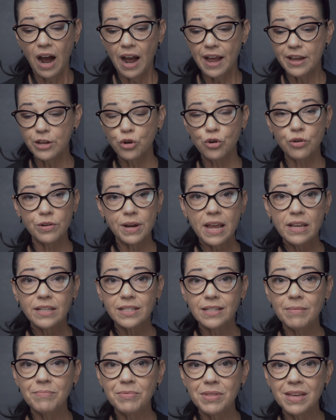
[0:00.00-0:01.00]
I create
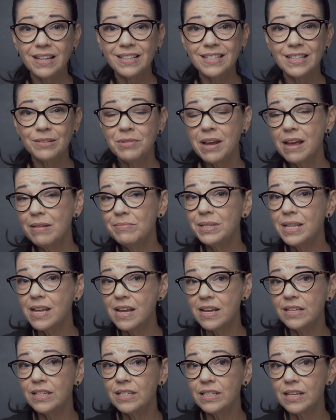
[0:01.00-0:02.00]
something, and sometimes
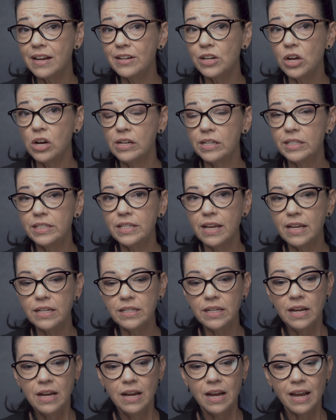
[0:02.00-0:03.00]
the inside content